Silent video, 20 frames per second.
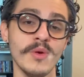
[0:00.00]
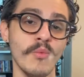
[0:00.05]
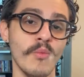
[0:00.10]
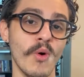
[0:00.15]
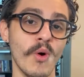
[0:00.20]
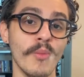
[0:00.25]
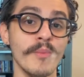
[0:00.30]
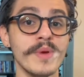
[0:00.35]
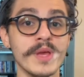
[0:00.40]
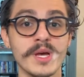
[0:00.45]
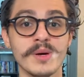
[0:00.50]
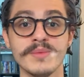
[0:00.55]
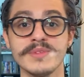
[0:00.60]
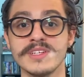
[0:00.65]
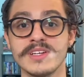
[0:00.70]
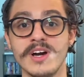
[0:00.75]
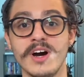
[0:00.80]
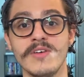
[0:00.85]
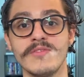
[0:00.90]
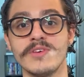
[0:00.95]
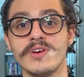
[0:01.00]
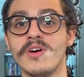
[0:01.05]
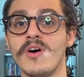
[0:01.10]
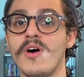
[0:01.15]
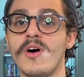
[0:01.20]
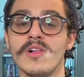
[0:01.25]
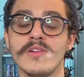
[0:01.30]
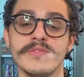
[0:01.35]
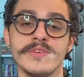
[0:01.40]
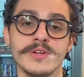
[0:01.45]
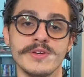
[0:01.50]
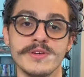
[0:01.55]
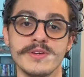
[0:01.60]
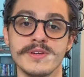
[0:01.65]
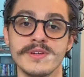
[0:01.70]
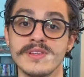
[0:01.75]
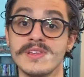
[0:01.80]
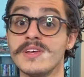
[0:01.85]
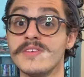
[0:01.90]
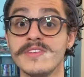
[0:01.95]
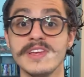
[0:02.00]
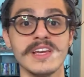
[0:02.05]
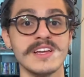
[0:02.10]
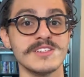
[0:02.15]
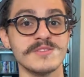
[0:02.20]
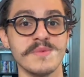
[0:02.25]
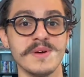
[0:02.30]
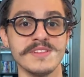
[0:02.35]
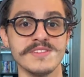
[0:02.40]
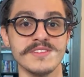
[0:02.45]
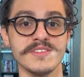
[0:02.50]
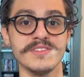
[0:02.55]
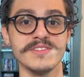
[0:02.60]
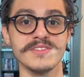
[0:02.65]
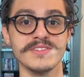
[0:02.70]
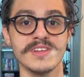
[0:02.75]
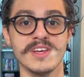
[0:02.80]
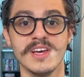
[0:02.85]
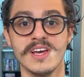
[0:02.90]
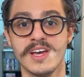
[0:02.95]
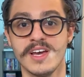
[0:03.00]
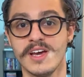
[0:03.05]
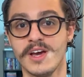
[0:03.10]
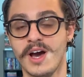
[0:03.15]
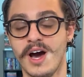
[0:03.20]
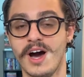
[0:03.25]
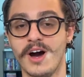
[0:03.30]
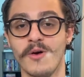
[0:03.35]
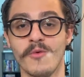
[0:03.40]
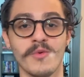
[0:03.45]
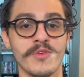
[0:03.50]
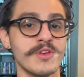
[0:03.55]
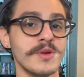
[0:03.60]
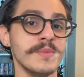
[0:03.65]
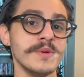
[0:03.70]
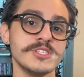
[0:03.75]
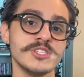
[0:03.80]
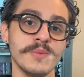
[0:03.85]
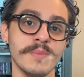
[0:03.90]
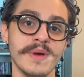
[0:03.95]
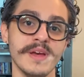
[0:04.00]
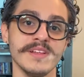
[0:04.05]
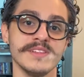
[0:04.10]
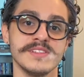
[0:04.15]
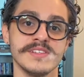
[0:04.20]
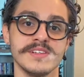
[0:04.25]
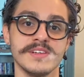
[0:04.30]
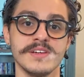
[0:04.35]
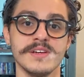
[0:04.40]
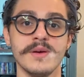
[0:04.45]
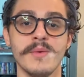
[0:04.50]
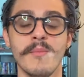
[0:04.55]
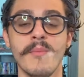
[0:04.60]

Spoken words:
won't be able to cover all of your living expenses with commission painting.